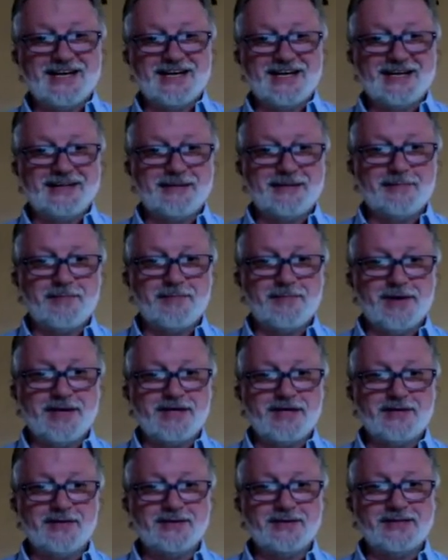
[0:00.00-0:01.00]

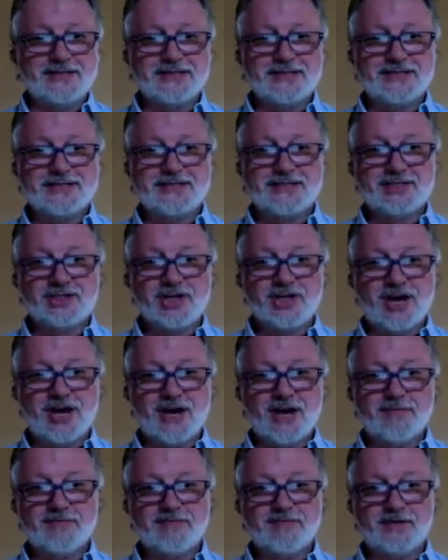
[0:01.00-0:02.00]
Depending on the
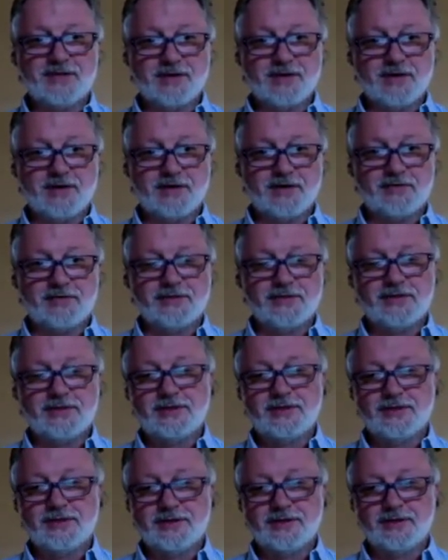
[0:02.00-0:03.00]
shape of the note,
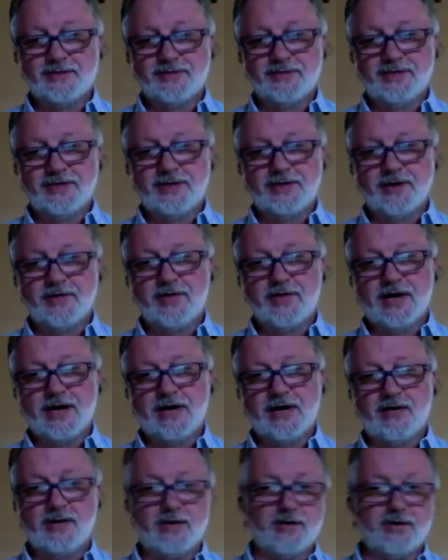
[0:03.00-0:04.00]
we know
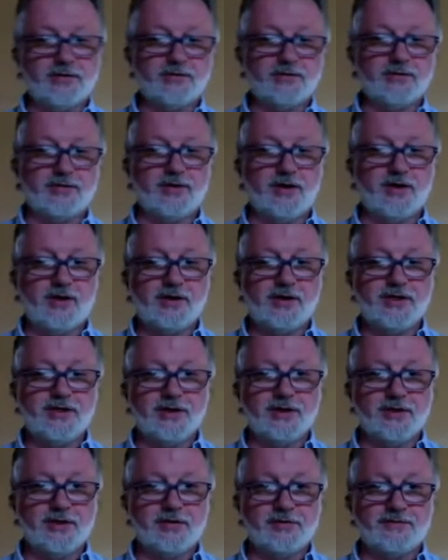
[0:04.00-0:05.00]
how long to hold the
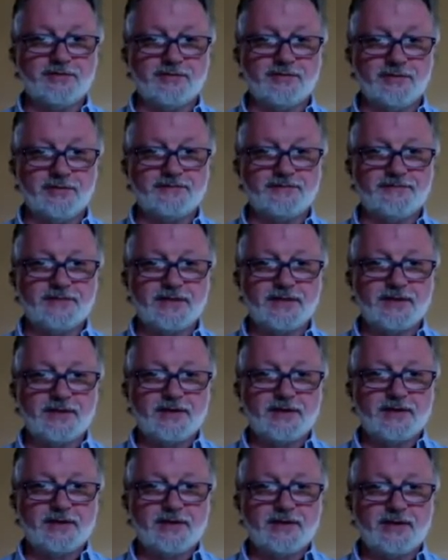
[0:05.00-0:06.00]
note for.
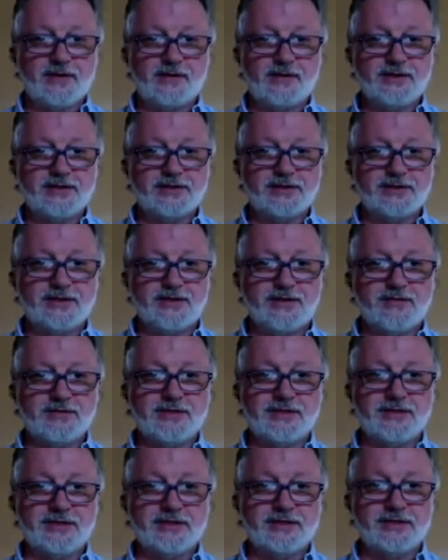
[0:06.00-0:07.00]
All these
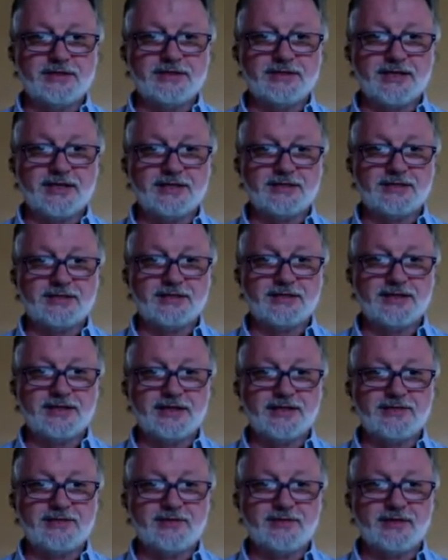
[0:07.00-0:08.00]
notes that in this
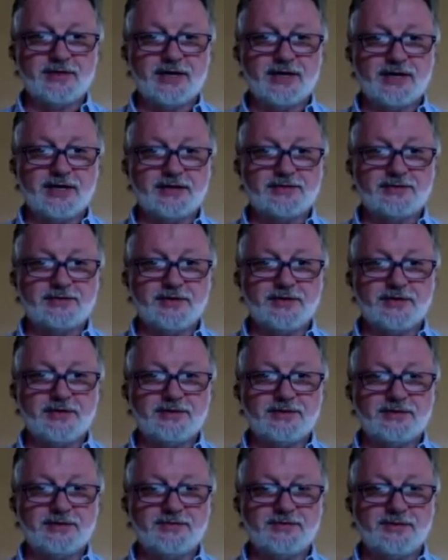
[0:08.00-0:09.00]
exercise, as you
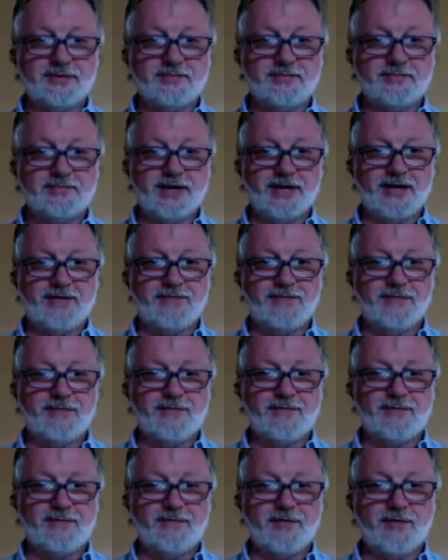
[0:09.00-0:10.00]
notice, we play for
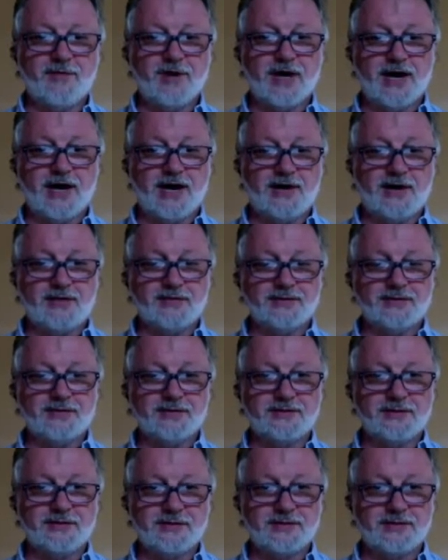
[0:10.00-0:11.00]
4
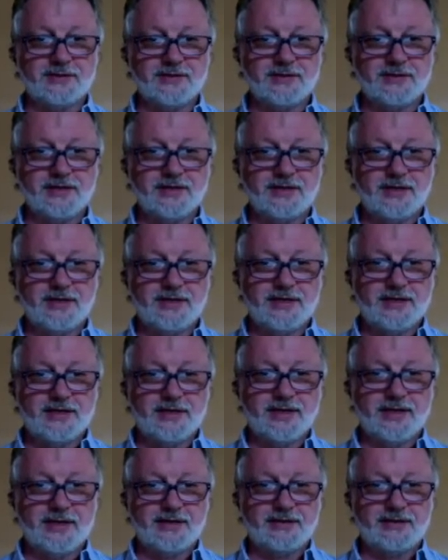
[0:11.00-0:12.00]
counts.
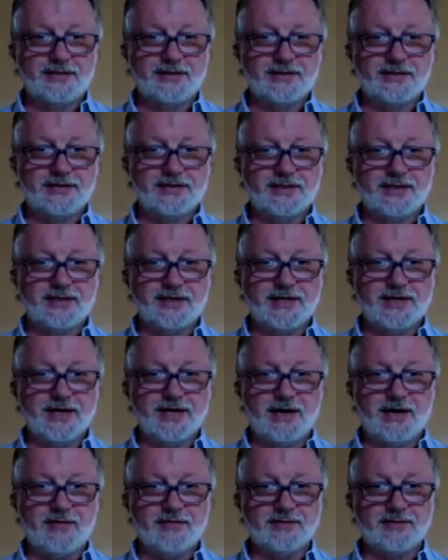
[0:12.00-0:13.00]
And these are the
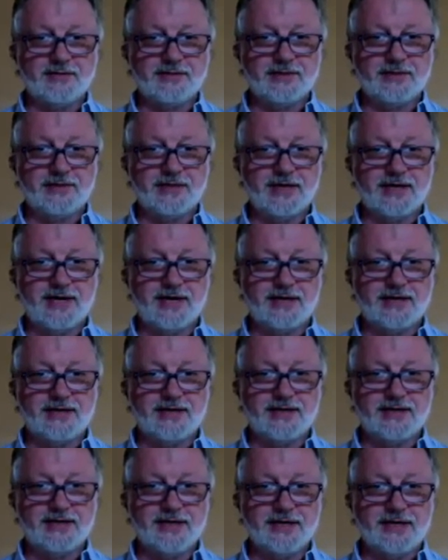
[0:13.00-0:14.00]
counts that are
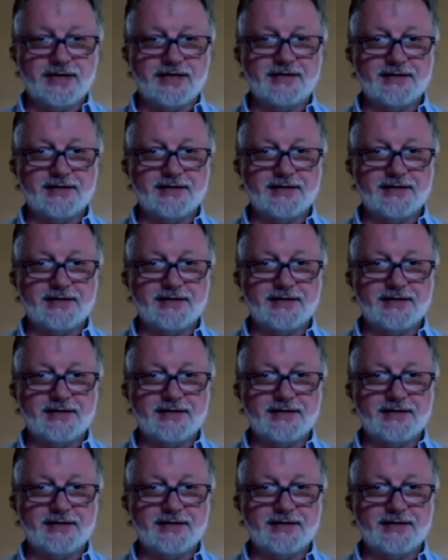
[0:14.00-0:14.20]
underneath.